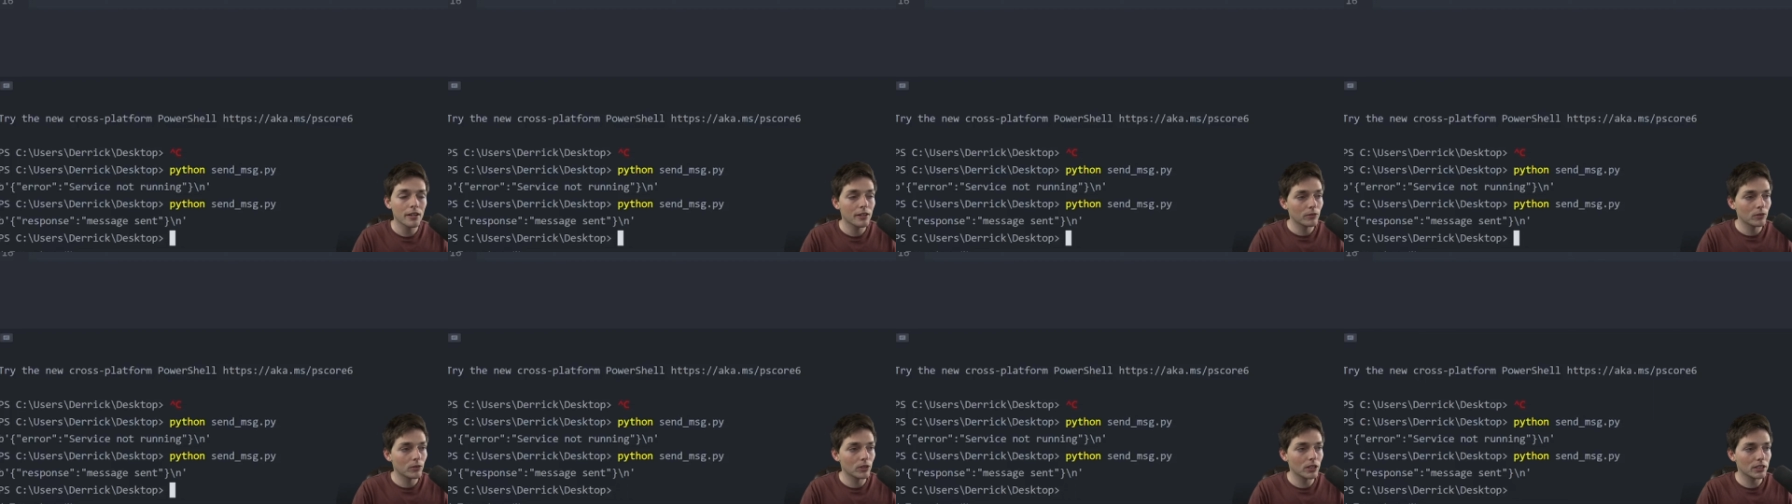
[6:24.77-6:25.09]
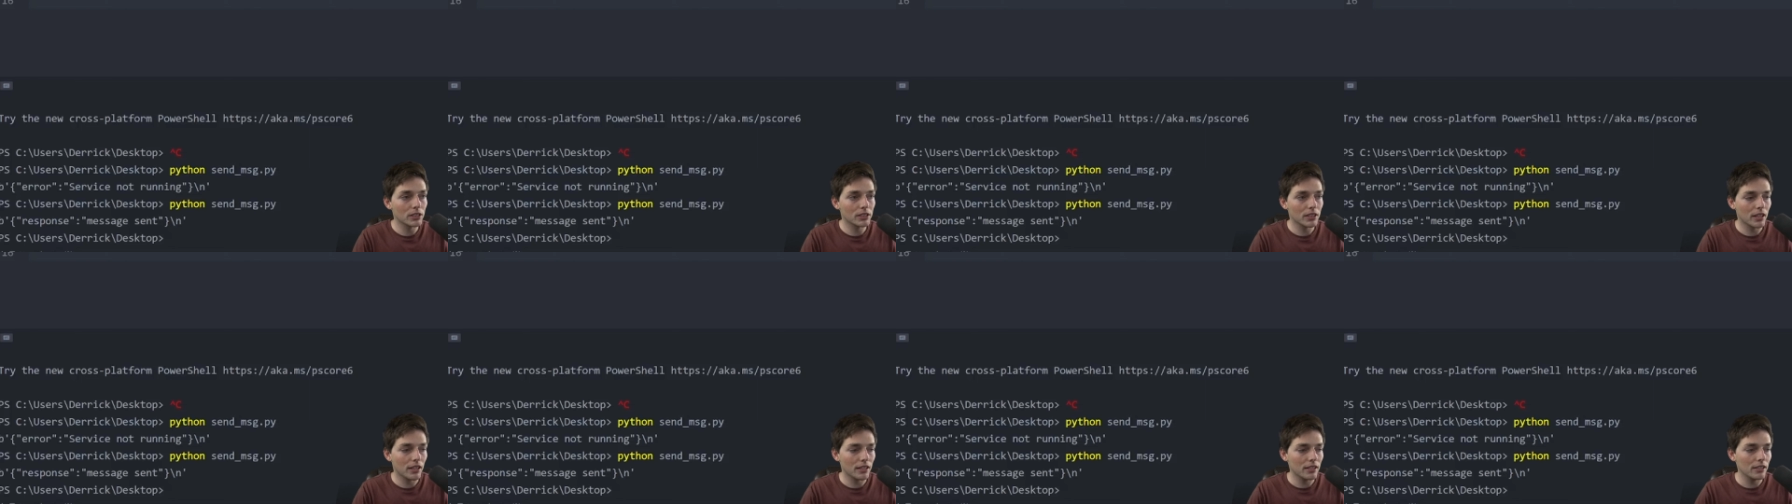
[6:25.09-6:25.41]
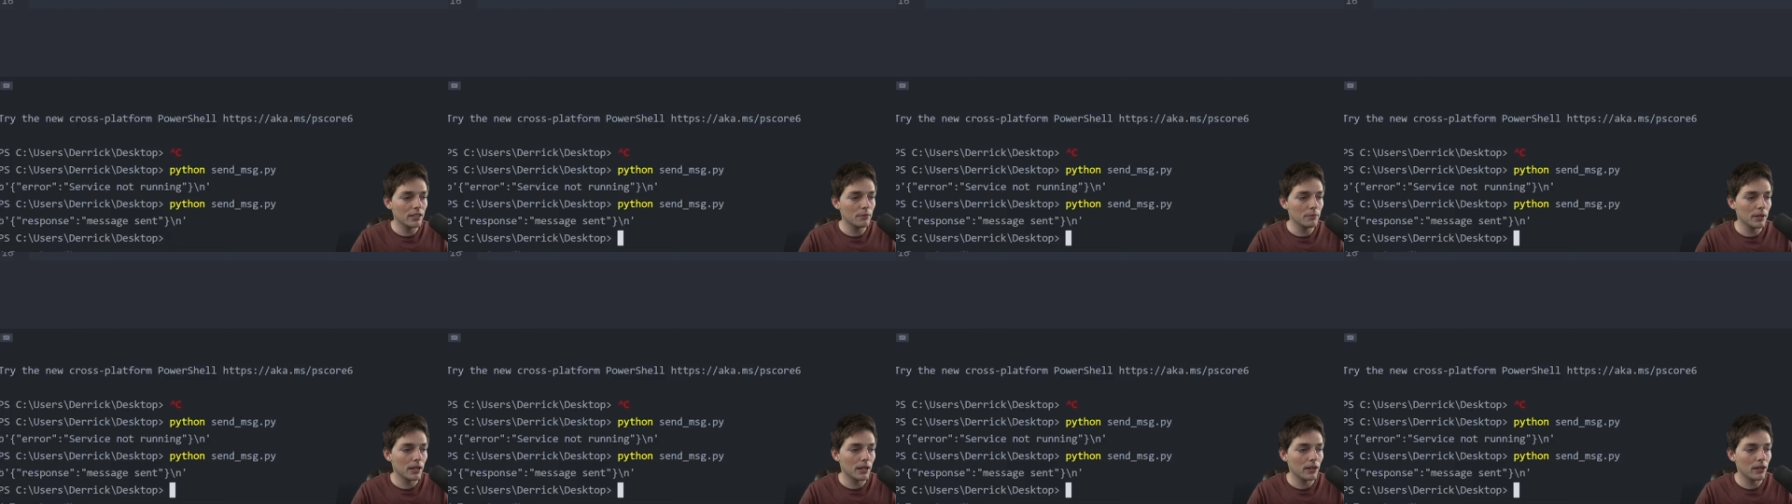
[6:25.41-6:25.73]
We're
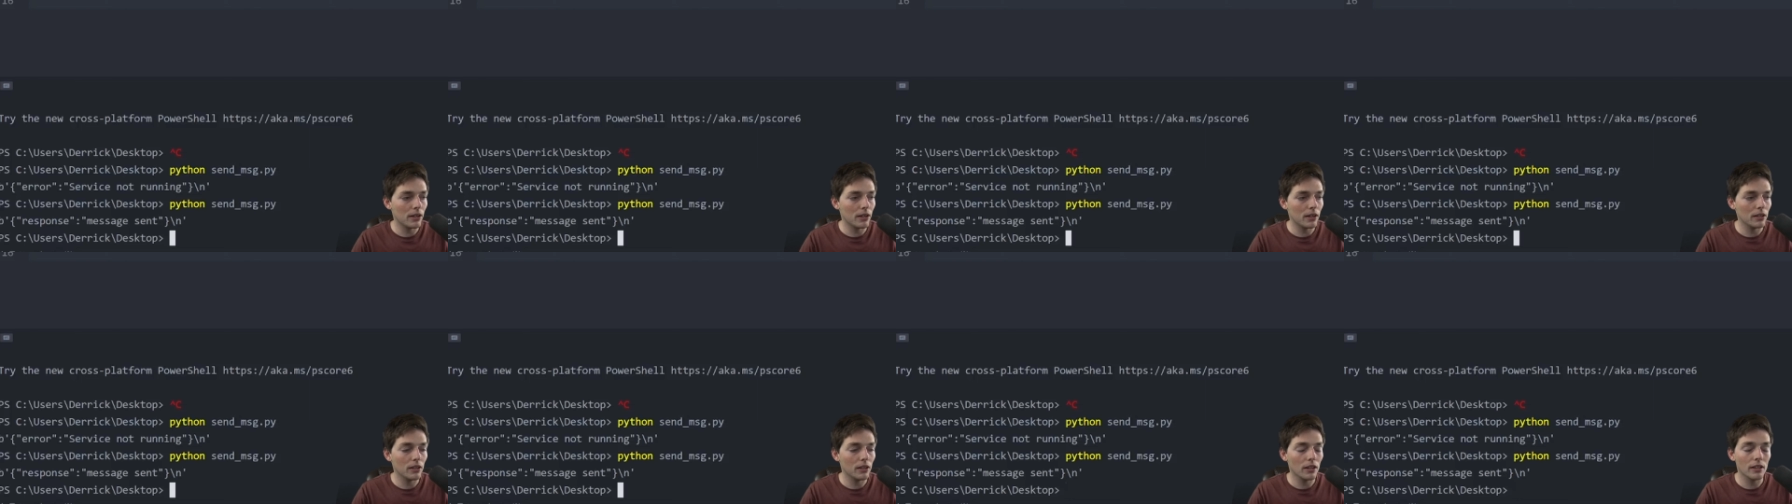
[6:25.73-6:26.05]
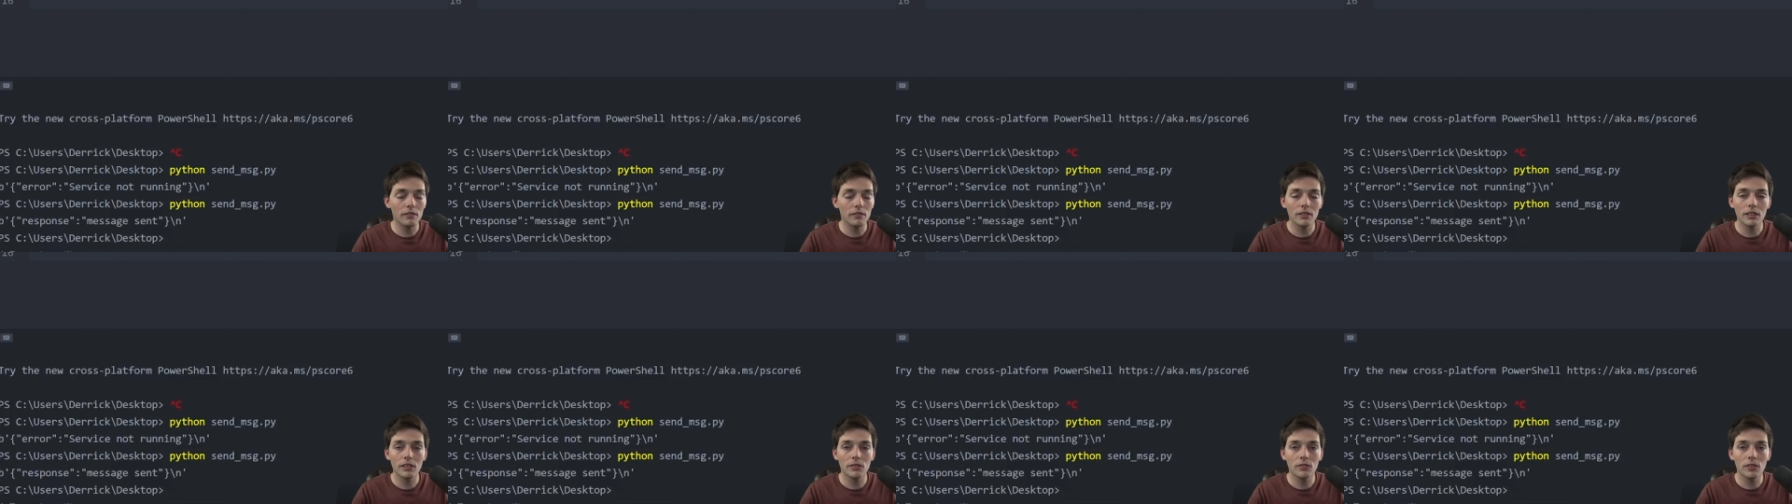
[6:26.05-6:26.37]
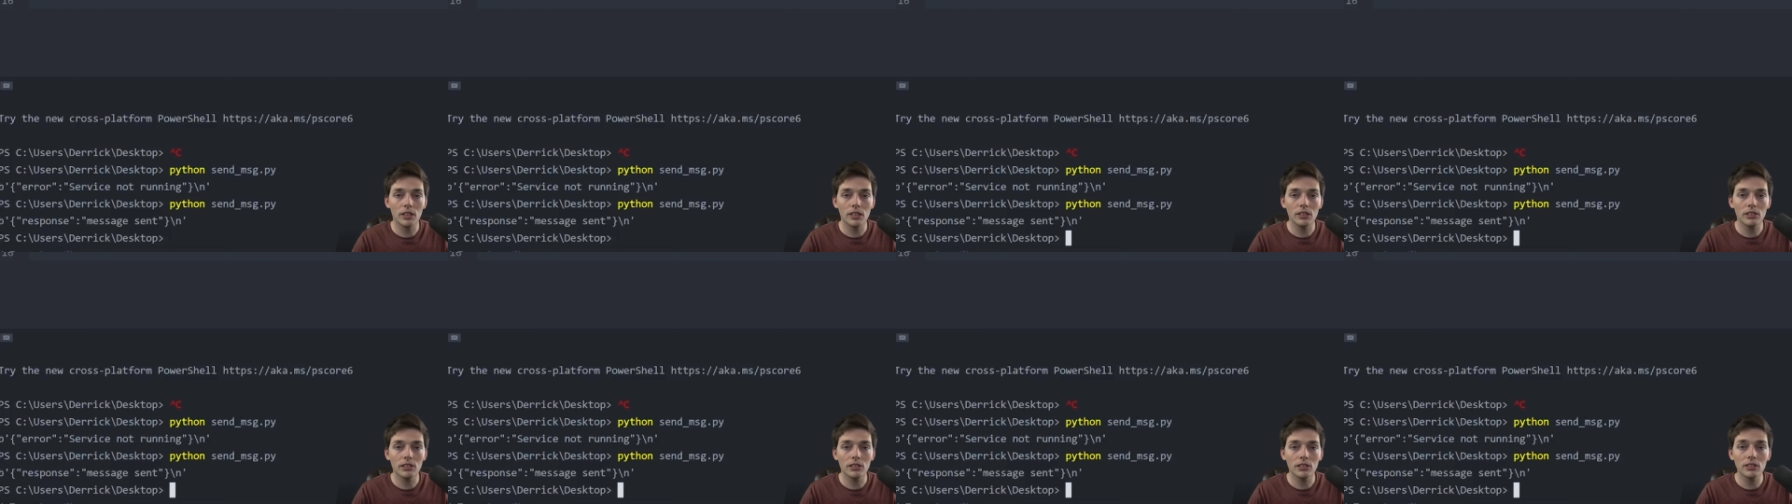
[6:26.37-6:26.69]
excited about a lot of these
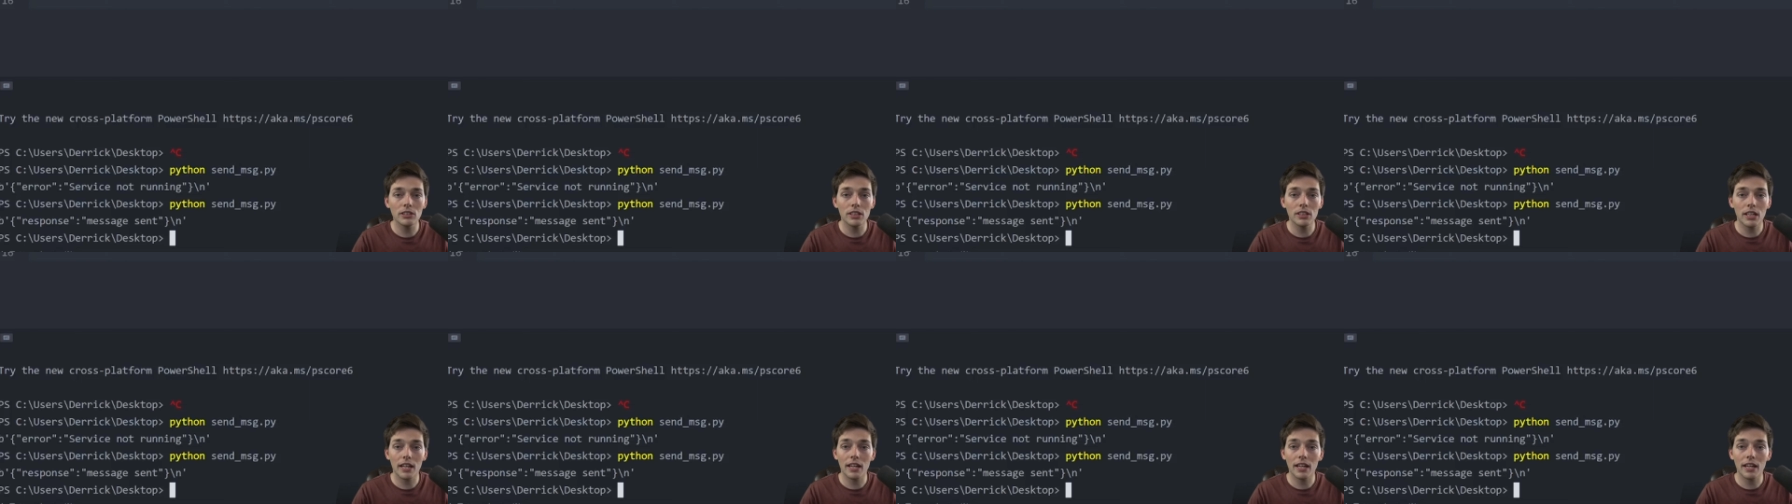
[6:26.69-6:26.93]
features,